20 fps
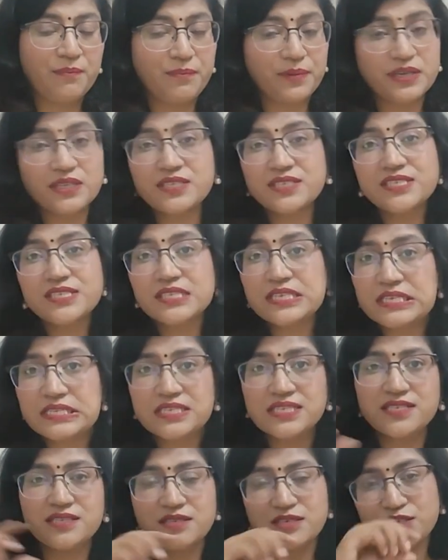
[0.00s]
But
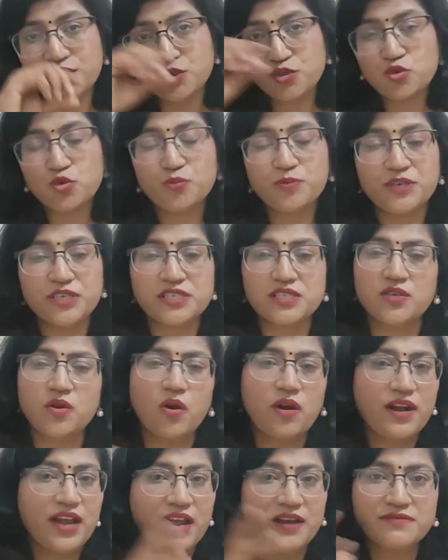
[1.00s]
since the tube does
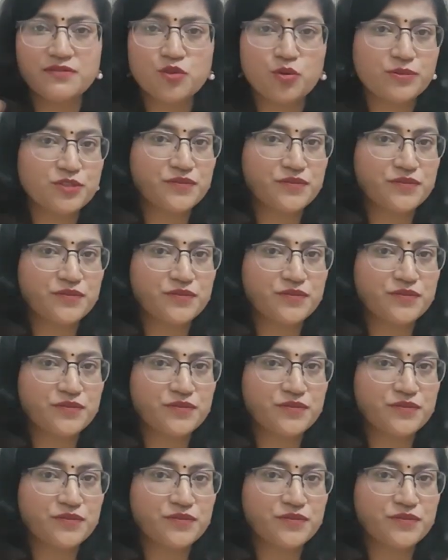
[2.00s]
not have so